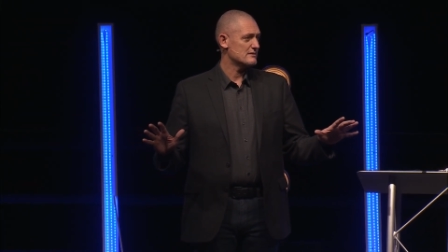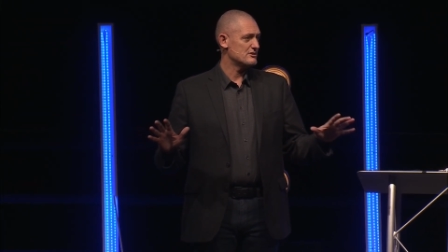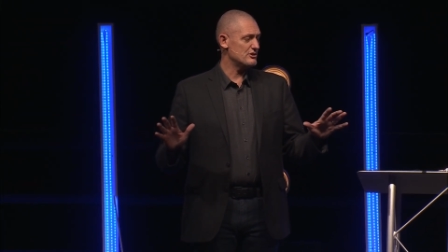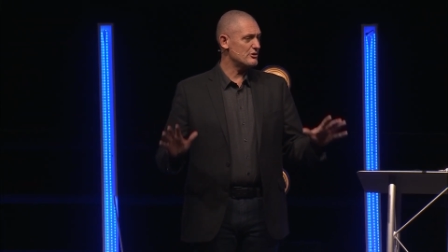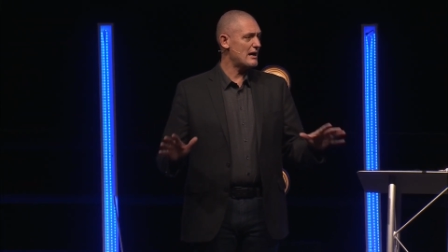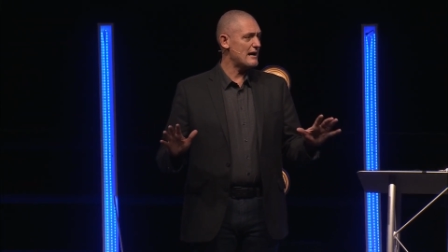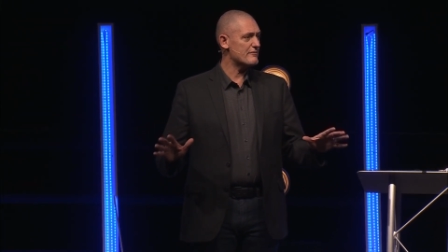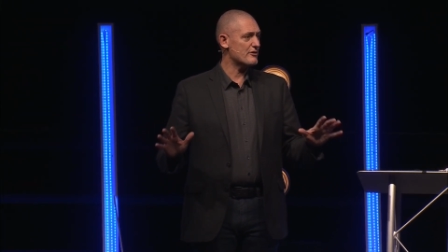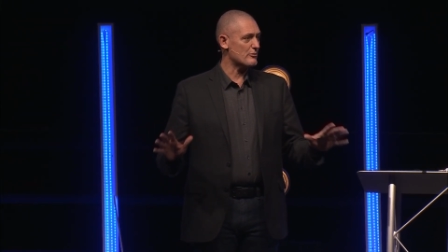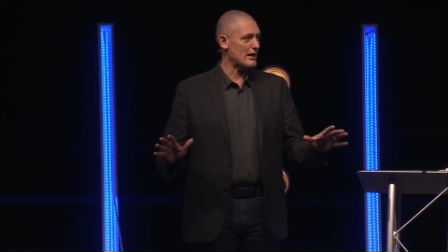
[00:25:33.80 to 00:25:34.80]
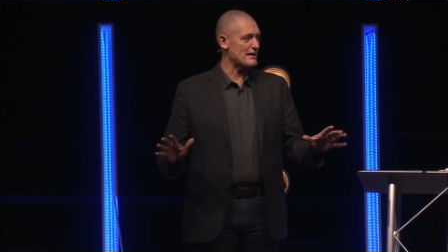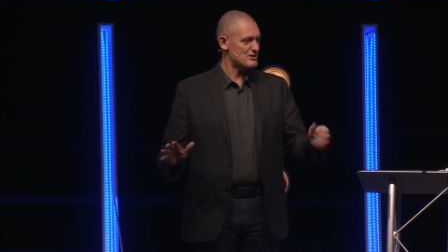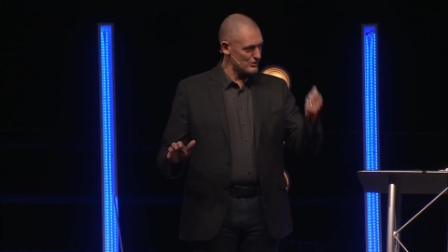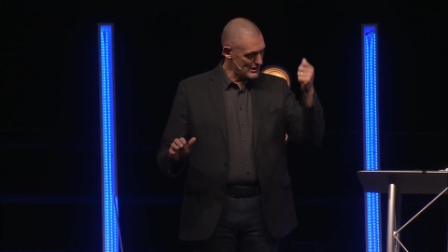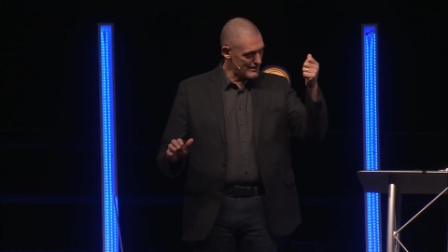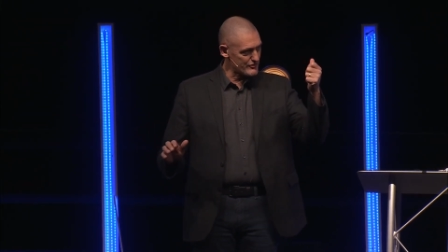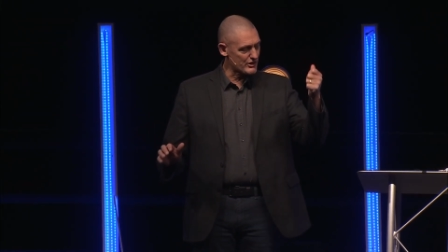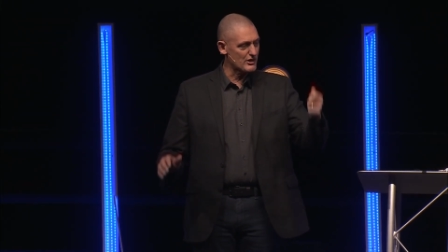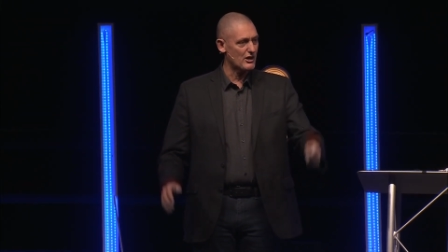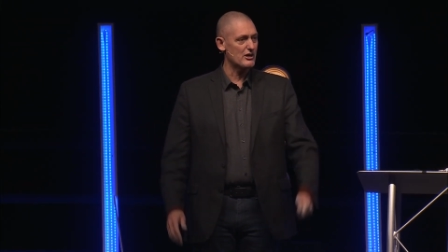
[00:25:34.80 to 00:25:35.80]
Do you have the right, do you have the
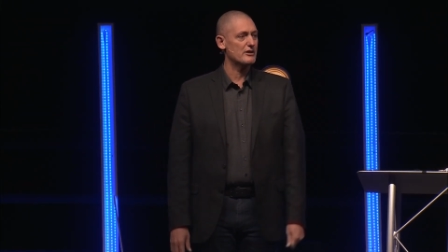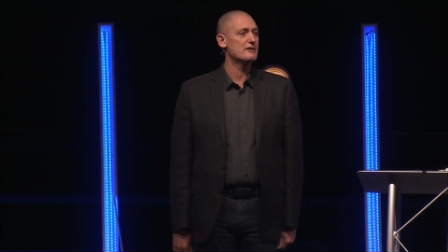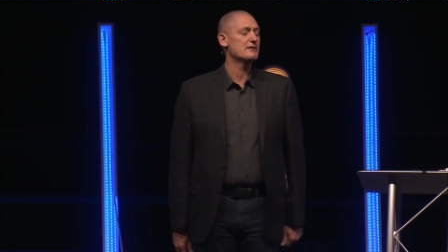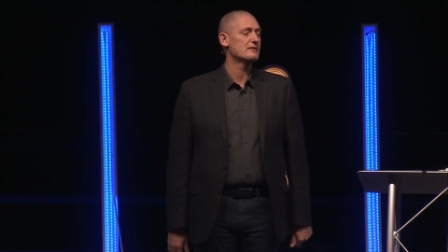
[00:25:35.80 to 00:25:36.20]
card